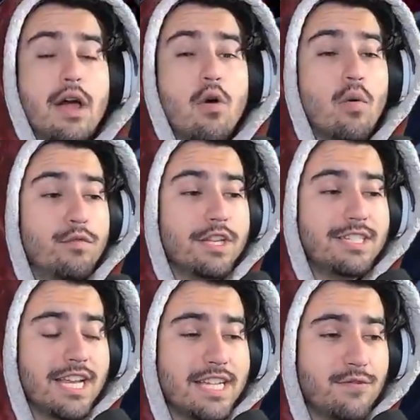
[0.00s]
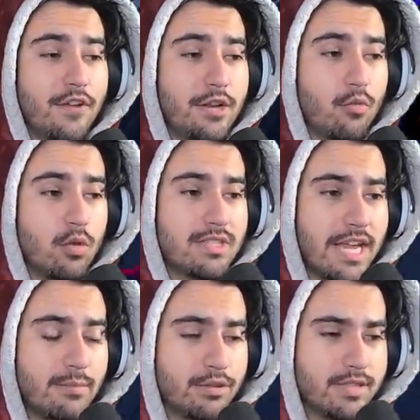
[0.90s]
Now, hopefully today's video was
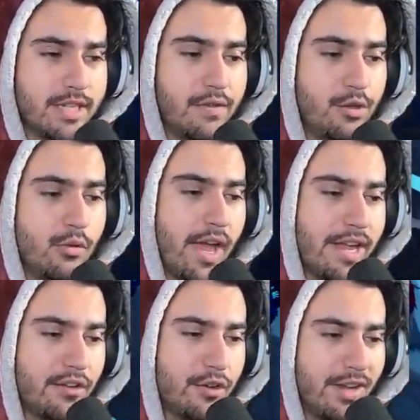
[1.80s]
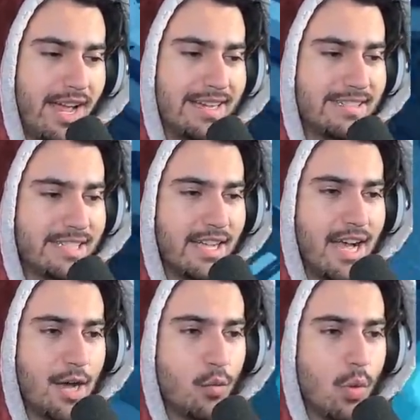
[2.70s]
able to give you a good idea
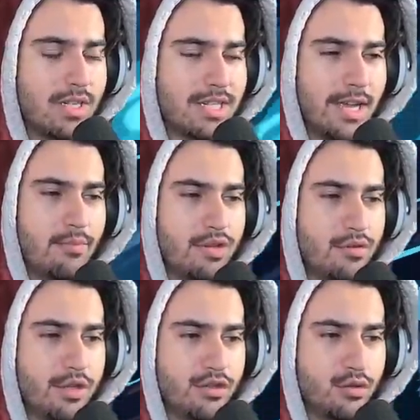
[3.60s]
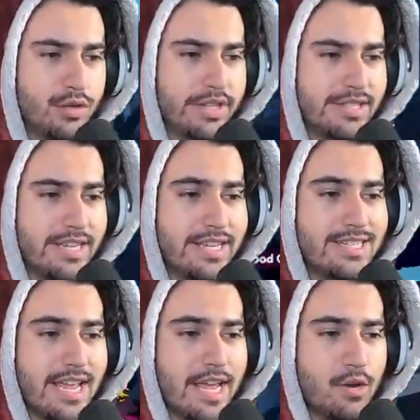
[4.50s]
on what type of unit Julius
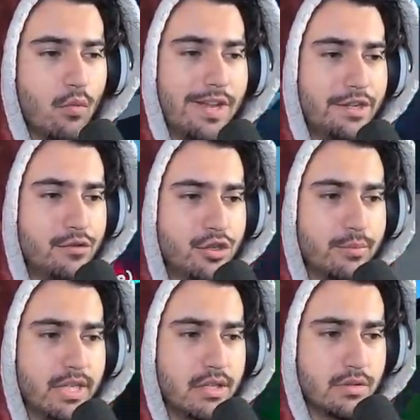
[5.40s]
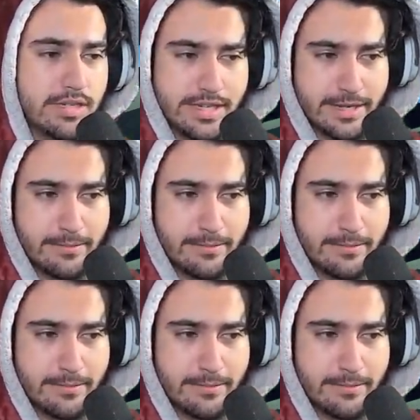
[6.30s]
is and when you should be using